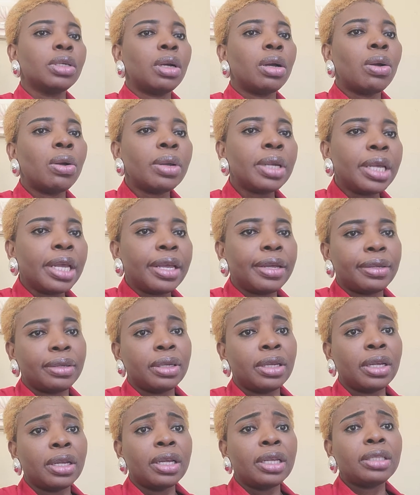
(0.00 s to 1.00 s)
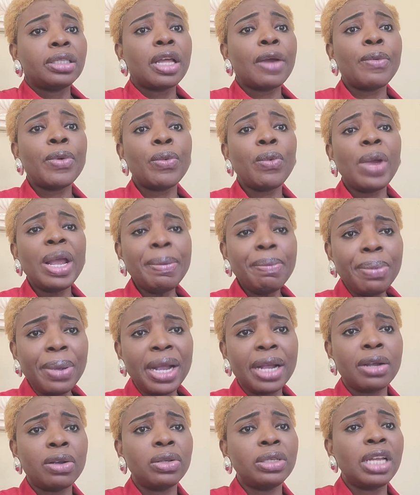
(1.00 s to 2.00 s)
Okay, then we went
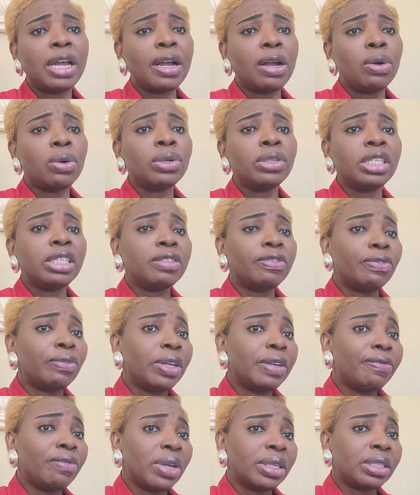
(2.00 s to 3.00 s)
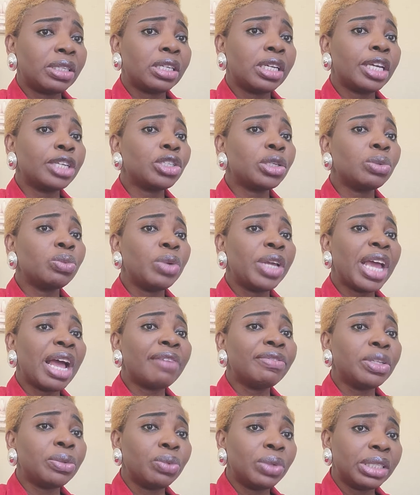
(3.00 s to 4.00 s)
back on our own investigation. We
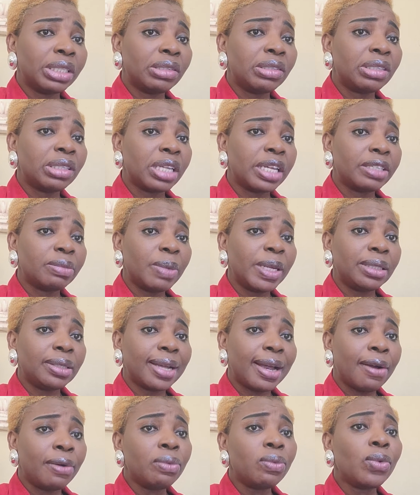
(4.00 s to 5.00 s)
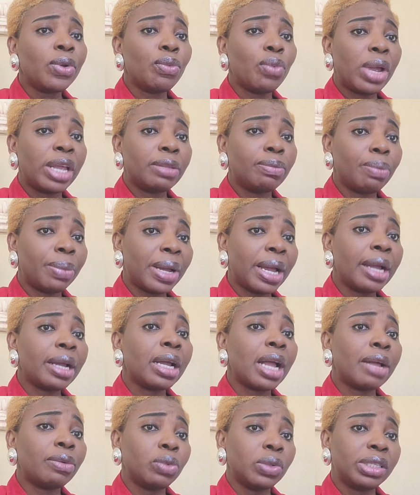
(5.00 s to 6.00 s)
have the written statement down. We went back
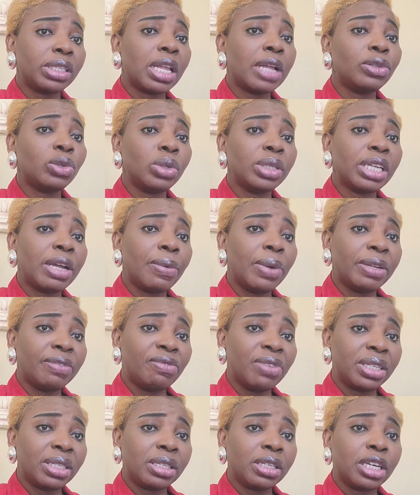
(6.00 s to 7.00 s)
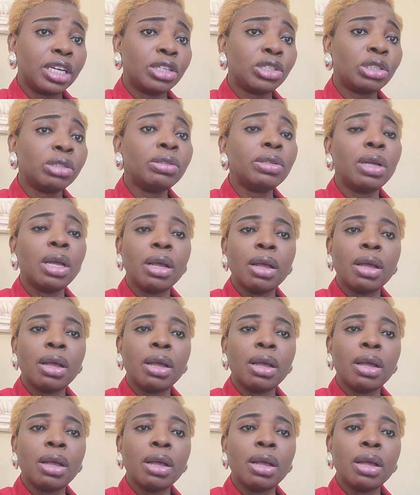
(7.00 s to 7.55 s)
and we started doing our investigation.